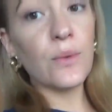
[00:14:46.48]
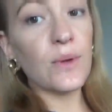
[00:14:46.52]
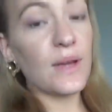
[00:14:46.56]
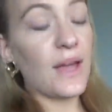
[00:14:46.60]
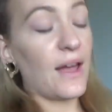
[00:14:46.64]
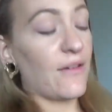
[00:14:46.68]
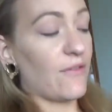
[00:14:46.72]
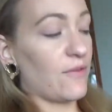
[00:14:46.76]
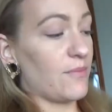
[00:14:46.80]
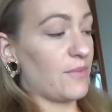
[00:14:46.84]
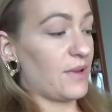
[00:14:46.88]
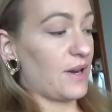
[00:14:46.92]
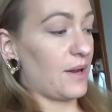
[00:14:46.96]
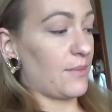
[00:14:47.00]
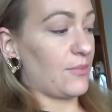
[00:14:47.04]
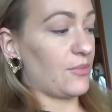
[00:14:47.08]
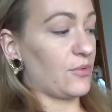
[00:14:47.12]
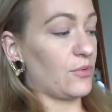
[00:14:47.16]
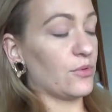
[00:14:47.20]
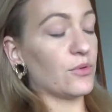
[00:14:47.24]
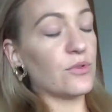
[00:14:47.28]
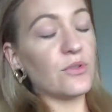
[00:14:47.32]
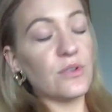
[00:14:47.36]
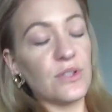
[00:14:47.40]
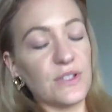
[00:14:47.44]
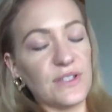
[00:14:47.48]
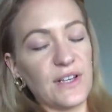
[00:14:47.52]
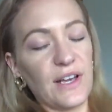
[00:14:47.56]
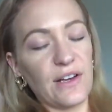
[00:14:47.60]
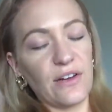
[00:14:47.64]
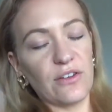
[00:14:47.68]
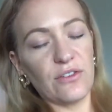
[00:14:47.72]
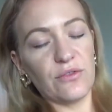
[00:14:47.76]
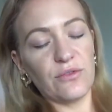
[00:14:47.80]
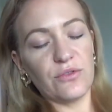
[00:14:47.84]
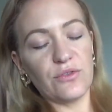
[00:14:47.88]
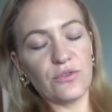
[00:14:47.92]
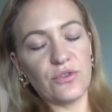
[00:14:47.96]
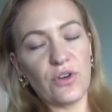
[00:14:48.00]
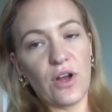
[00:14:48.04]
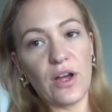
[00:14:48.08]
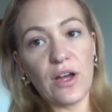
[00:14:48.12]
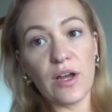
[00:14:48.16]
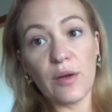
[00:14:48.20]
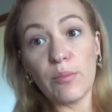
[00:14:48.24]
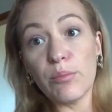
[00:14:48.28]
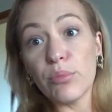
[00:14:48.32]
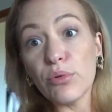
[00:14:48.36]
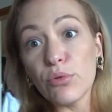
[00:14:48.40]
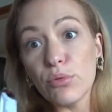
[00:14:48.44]
we haven't been able because our
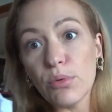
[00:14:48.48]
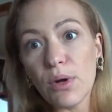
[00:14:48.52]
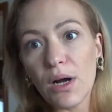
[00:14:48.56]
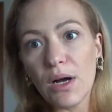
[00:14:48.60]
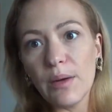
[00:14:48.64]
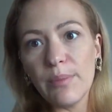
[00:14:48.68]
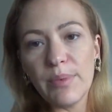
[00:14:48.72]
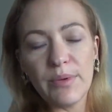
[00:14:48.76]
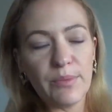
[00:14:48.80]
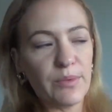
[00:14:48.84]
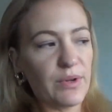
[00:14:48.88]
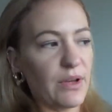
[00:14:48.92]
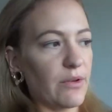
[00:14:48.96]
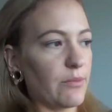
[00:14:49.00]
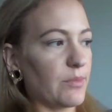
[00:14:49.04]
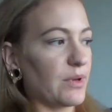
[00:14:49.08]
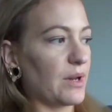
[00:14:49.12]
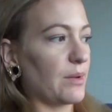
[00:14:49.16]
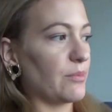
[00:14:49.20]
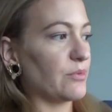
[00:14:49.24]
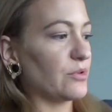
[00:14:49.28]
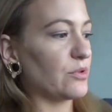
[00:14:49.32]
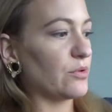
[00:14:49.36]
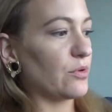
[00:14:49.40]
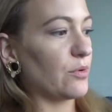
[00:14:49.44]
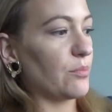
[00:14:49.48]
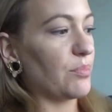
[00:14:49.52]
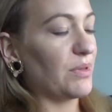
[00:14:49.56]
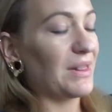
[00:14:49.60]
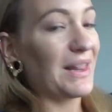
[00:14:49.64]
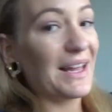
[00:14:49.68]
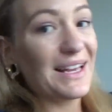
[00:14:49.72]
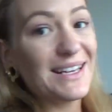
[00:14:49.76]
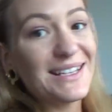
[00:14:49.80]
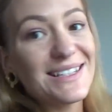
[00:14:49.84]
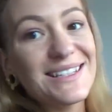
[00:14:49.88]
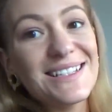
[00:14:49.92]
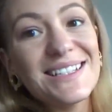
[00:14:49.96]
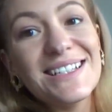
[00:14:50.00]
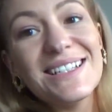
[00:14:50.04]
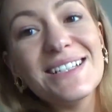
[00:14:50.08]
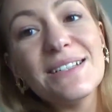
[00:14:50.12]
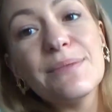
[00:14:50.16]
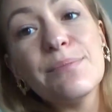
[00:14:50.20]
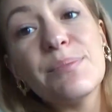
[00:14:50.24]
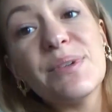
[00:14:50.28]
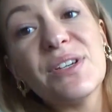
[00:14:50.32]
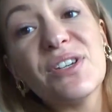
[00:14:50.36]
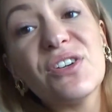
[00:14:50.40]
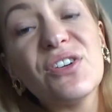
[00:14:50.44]
dryer blew up and we haven't been able to replace it
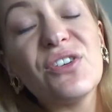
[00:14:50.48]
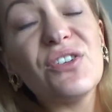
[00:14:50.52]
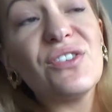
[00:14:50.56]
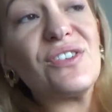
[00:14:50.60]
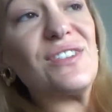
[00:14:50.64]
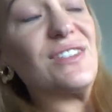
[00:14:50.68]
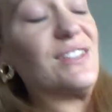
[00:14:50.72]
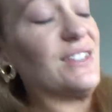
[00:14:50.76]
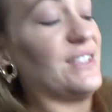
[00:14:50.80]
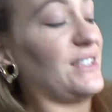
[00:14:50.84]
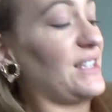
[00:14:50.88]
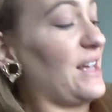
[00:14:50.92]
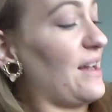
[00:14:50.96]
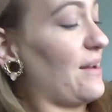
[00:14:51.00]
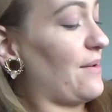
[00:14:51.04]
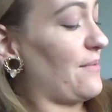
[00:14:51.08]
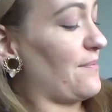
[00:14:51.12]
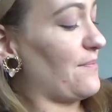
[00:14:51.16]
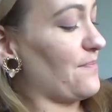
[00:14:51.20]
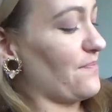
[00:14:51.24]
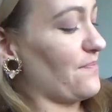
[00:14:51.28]
because um,